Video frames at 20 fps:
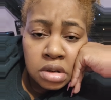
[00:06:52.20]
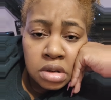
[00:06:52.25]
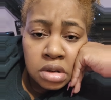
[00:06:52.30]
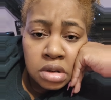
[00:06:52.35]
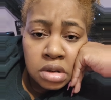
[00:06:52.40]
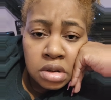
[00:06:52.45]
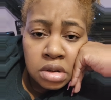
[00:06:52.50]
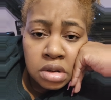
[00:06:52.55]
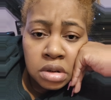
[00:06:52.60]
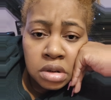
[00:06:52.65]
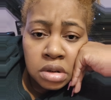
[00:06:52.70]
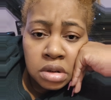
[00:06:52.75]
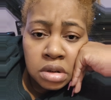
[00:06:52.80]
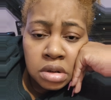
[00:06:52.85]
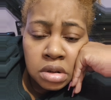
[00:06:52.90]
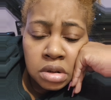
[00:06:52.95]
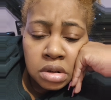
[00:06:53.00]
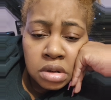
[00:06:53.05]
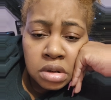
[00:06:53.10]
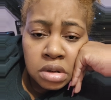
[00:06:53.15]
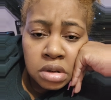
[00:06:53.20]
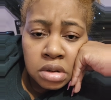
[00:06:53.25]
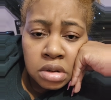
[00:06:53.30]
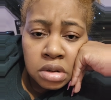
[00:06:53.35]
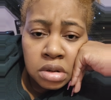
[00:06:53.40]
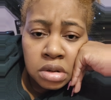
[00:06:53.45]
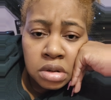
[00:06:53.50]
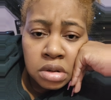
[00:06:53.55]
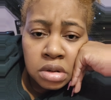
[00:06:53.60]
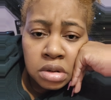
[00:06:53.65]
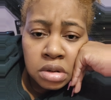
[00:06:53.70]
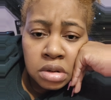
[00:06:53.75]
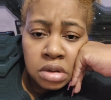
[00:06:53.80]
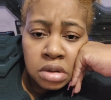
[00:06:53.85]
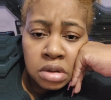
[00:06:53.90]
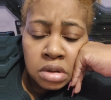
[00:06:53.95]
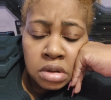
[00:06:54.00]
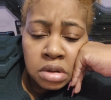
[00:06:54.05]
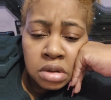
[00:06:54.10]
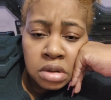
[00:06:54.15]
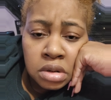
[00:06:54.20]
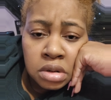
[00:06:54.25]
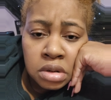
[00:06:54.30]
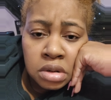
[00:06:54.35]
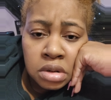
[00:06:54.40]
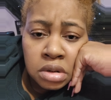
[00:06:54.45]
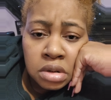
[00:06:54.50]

Nothing is said.